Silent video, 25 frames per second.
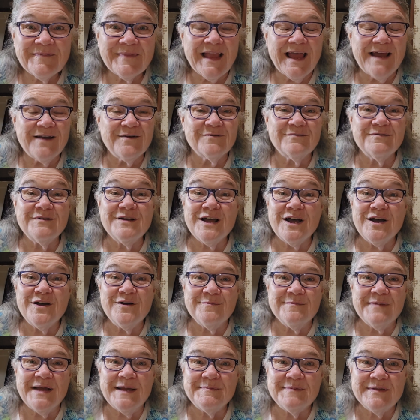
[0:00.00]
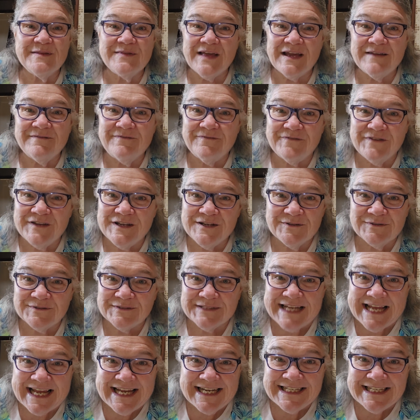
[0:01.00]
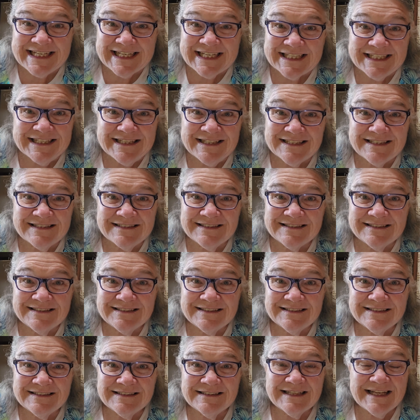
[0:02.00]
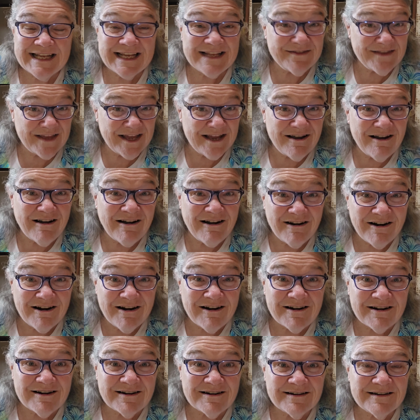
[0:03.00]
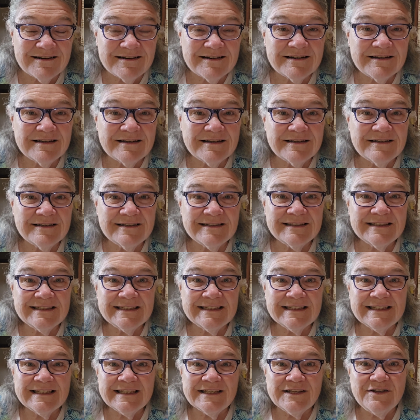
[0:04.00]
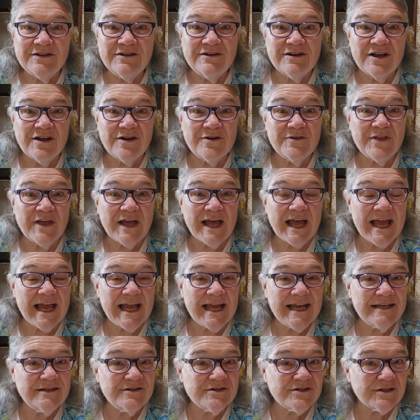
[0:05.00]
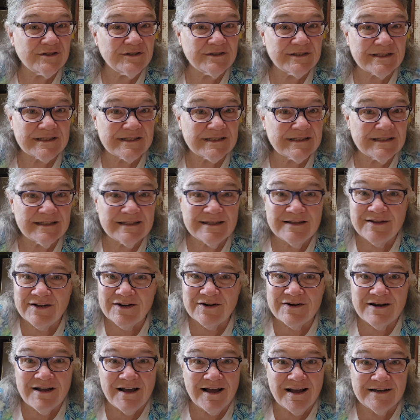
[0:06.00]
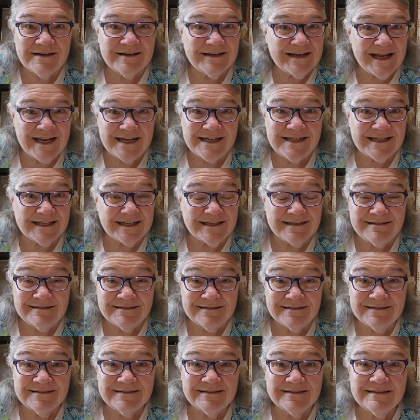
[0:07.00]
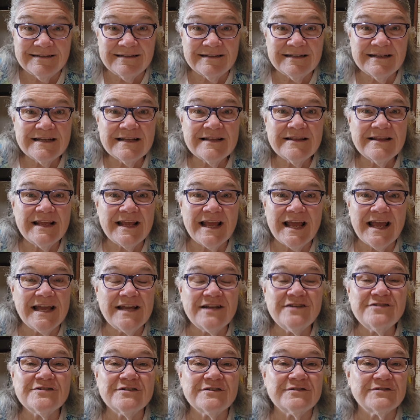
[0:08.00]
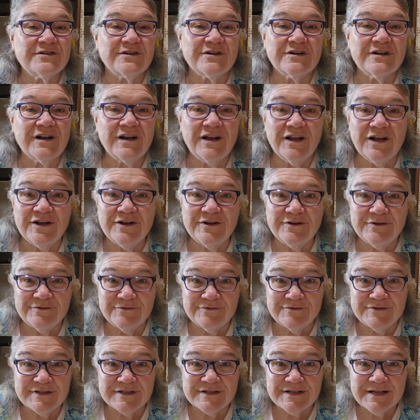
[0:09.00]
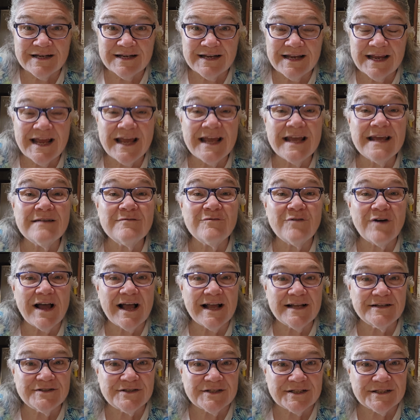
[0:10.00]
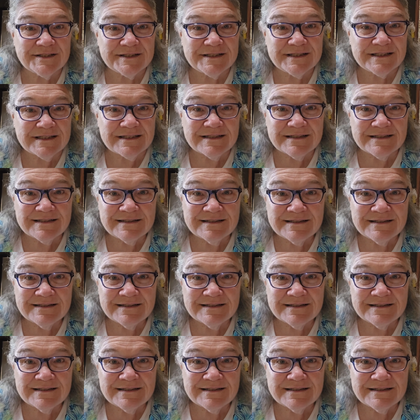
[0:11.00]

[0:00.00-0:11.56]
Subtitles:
I don't know. Maybe they feel naked. And they are. You know, the angels, they're not naked. The angels are clothed and righteous.